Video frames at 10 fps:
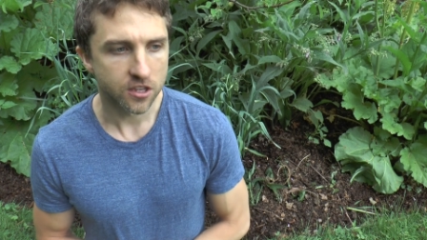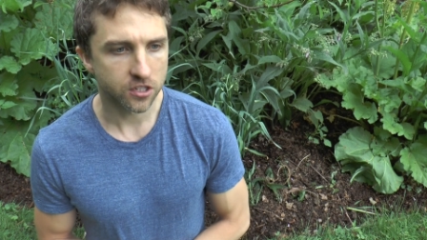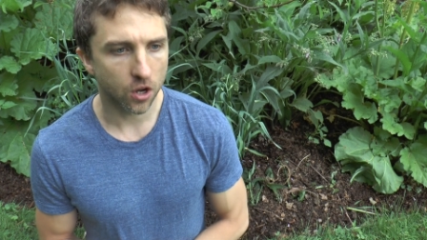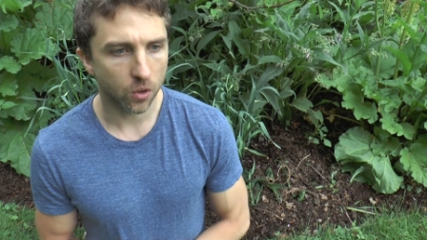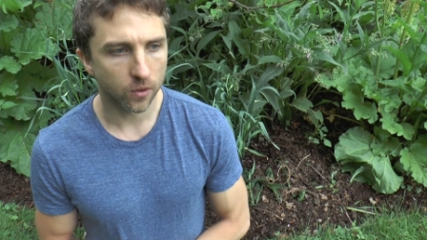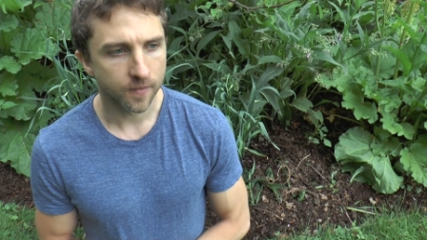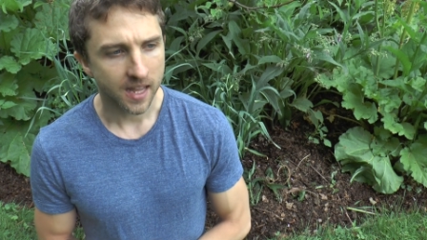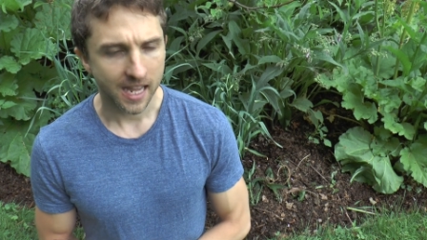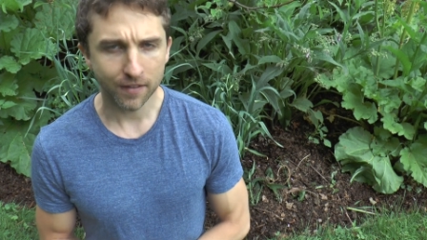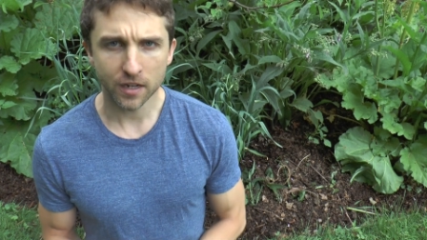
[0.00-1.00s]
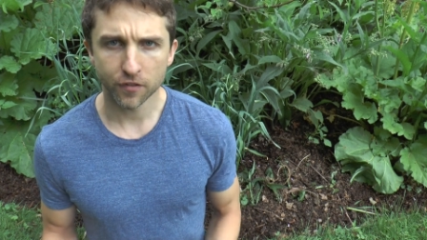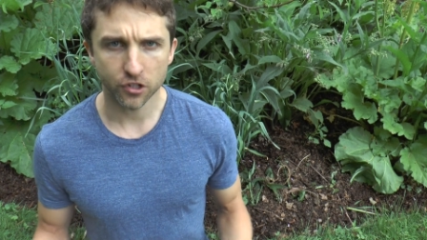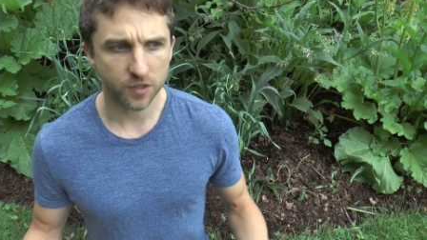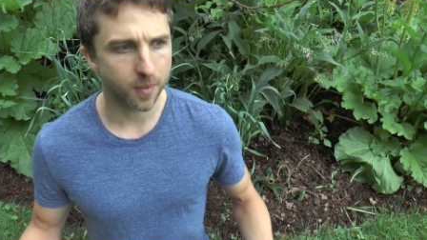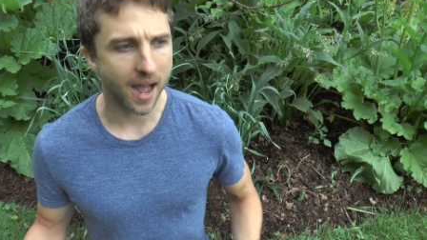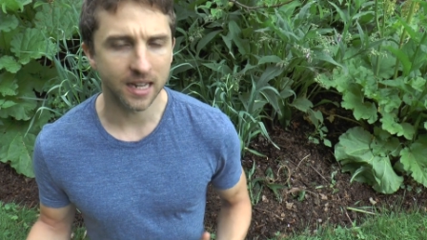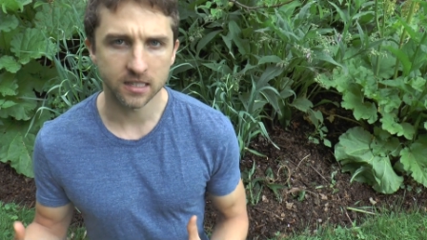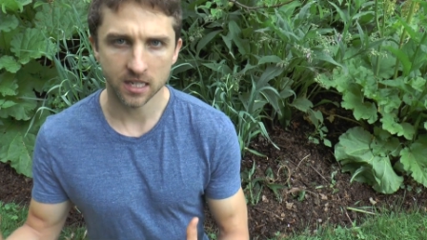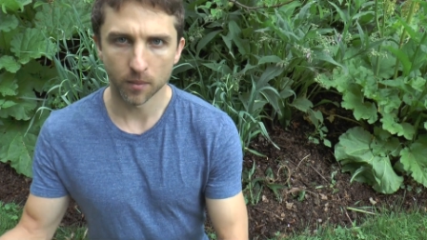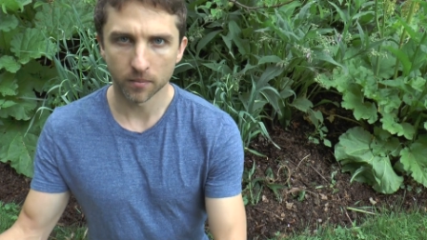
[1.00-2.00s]
So even if you're just buying
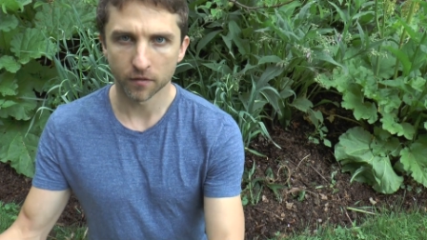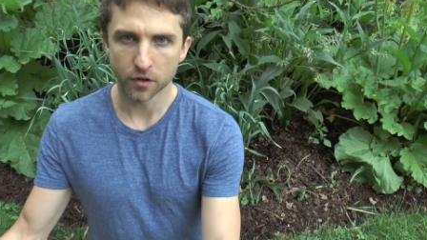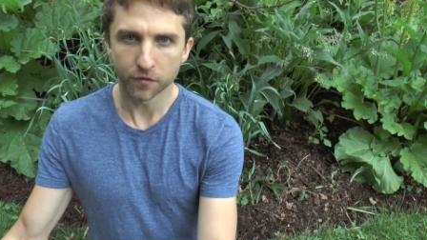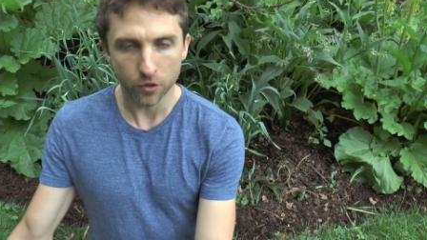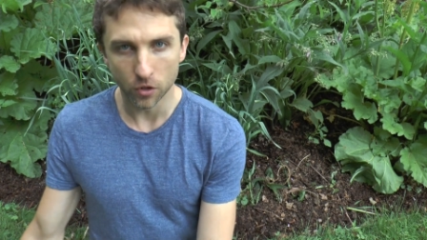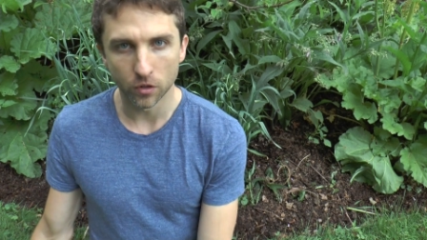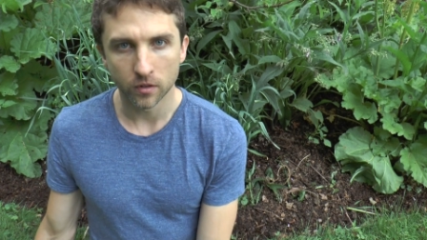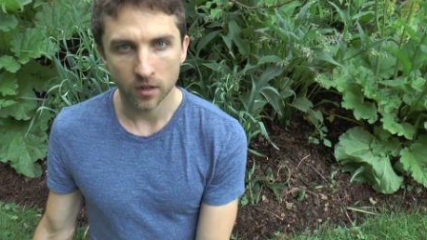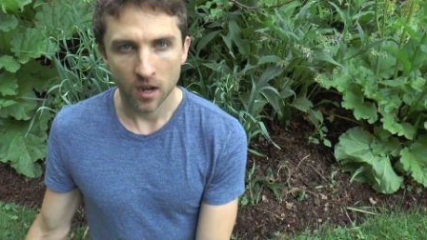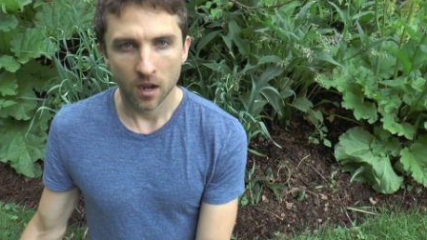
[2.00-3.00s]
some of your food